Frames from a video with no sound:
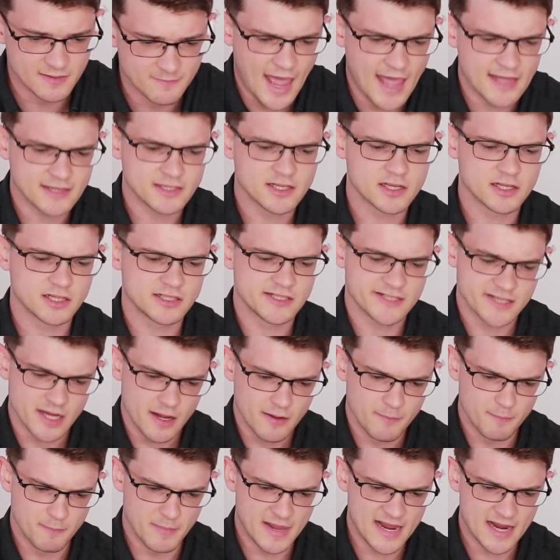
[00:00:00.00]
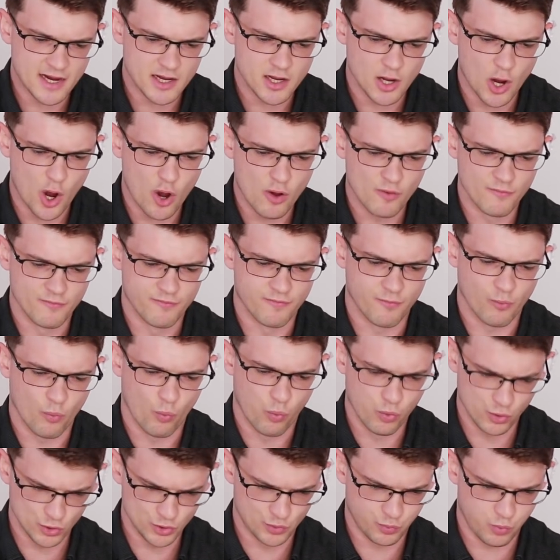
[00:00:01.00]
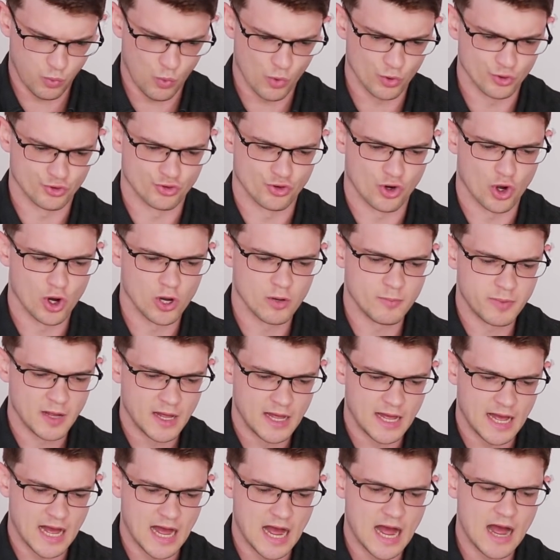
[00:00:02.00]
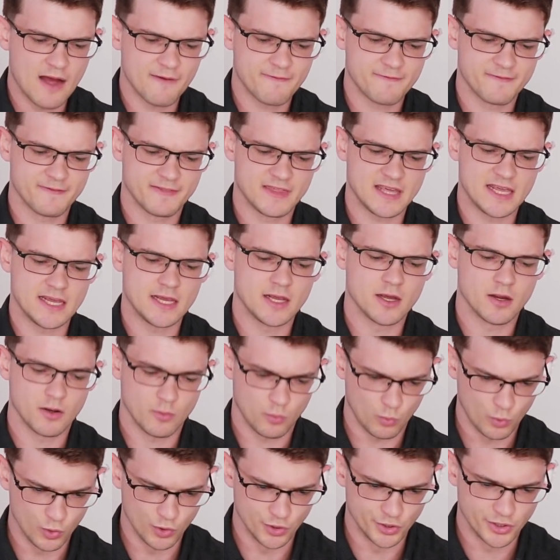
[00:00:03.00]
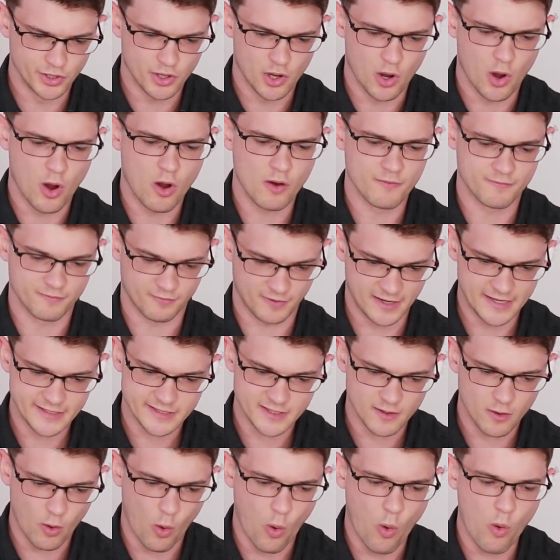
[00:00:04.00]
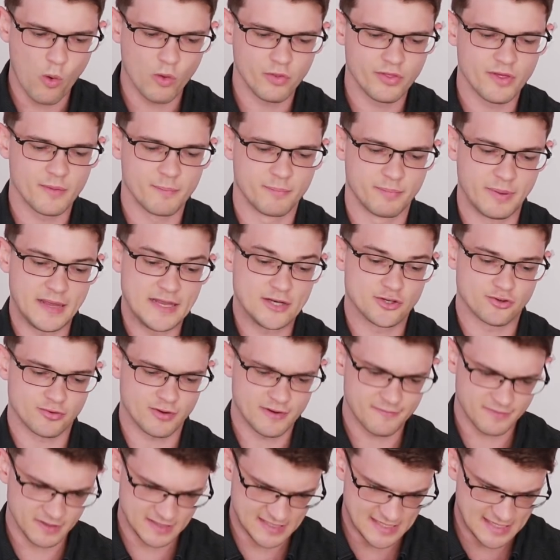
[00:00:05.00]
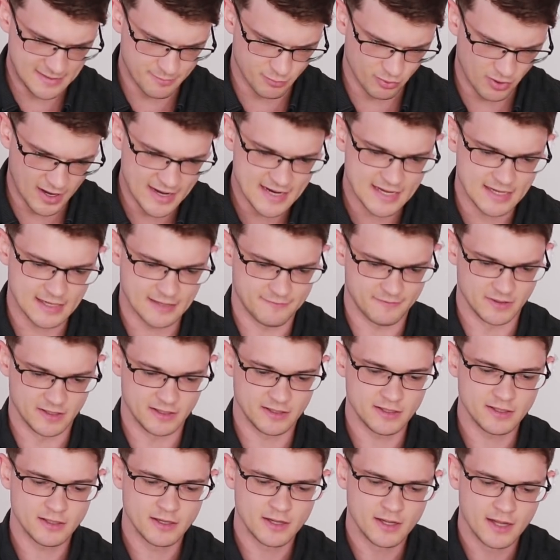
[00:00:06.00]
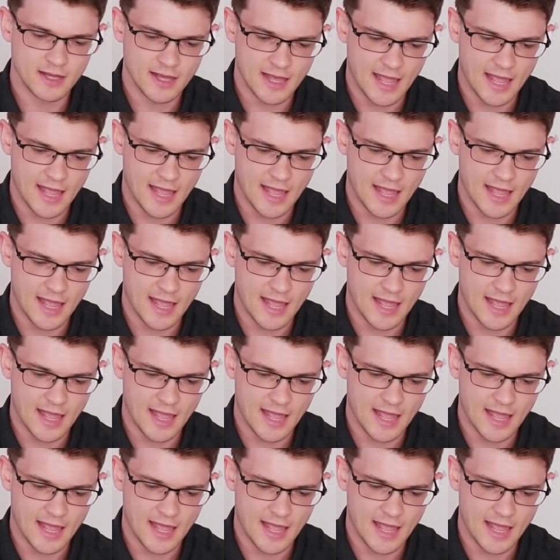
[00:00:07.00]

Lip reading: Hadkt mink of wood wardrobe, af the wood of writ, all the betrivity break given,